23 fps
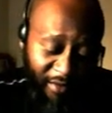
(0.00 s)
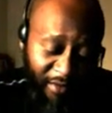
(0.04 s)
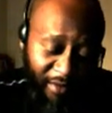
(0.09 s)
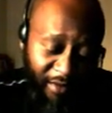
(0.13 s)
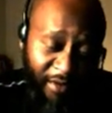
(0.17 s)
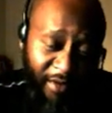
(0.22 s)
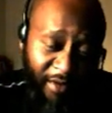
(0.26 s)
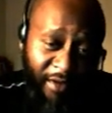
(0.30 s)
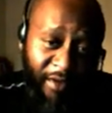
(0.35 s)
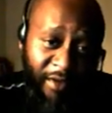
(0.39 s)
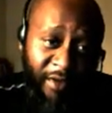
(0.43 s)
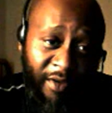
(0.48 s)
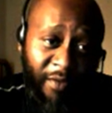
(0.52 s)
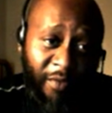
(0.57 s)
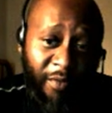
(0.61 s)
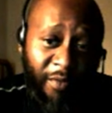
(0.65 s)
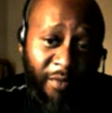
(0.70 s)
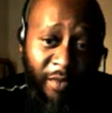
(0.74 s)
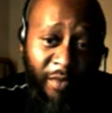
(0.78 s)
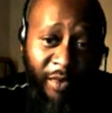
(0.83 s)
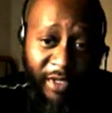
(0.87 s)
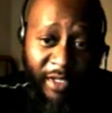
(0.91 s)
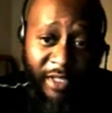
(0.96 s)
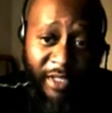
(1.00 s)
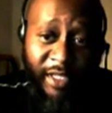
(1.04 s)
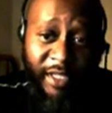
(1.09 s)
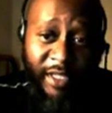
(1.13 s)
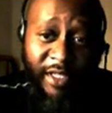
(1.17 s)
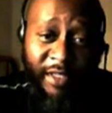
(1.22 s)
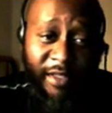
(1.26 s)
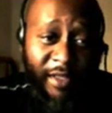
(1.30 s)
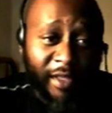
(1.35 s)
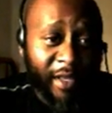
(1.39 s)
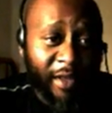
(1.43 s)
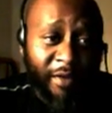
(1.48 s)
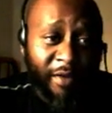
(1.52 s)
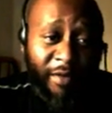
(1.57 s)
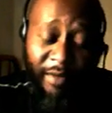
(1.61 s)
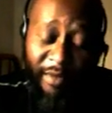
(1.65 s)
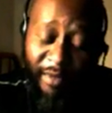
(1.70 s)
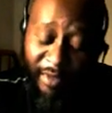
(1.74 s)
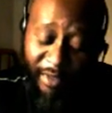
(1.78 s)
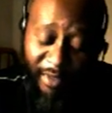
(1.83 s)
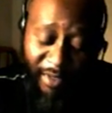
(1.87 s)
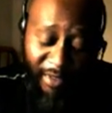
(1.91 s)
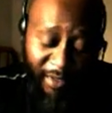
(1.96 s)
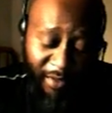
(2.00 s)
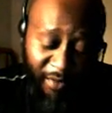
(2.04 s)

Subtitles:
they read them rights, you're not